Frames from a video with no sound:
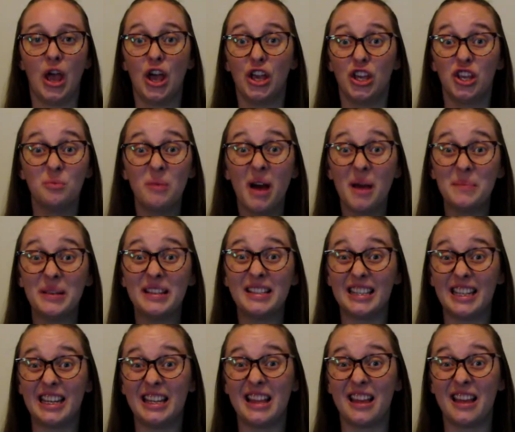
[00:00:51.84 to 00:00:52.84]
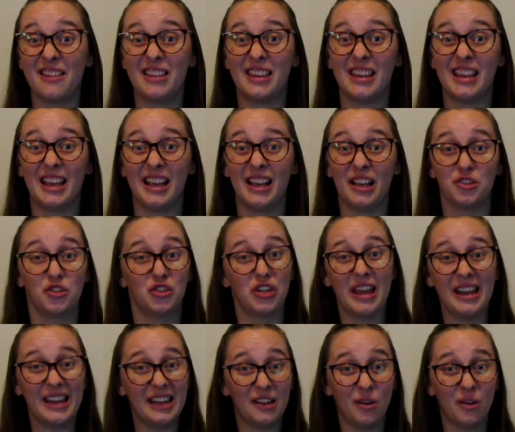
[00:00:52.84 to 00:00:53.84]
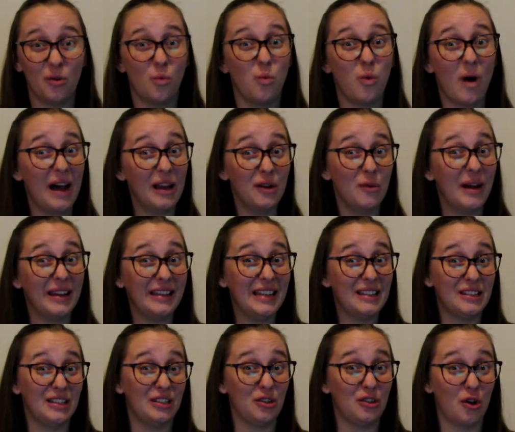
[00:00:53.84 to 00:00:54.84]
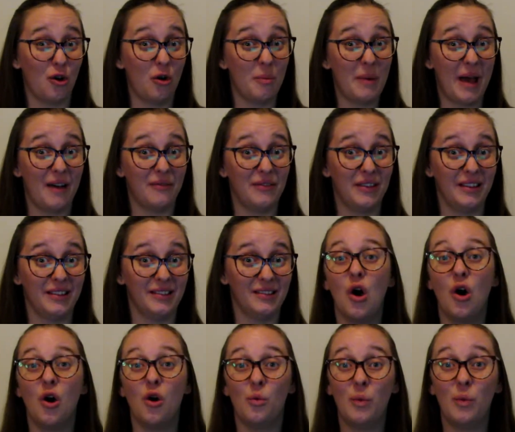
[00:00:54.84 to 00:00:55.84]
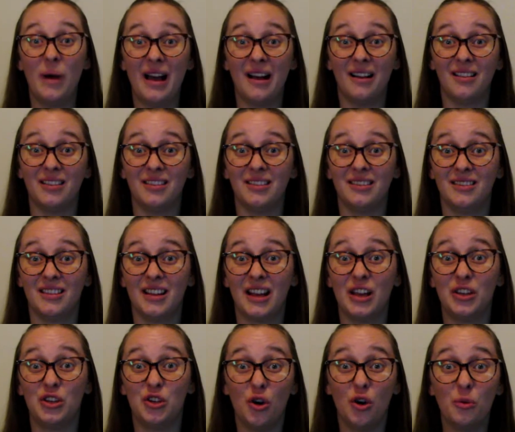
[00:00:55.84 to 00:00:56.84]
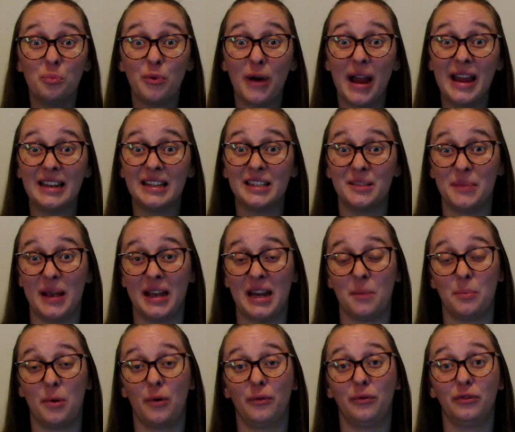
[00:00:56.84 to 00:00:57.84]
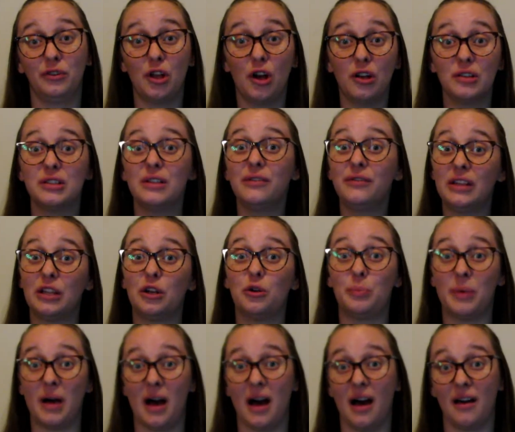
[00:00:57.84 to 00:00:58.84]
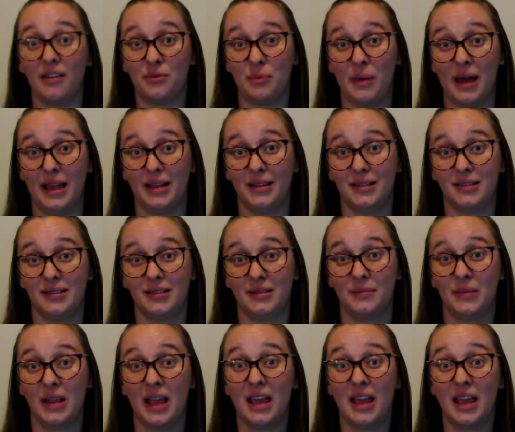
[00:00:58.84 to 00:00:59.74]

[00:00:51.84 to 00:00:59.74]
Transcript: You might be sitting there thinking, Shannon, why do I need to know about this? Well, your brain is made up of lots of little pathways.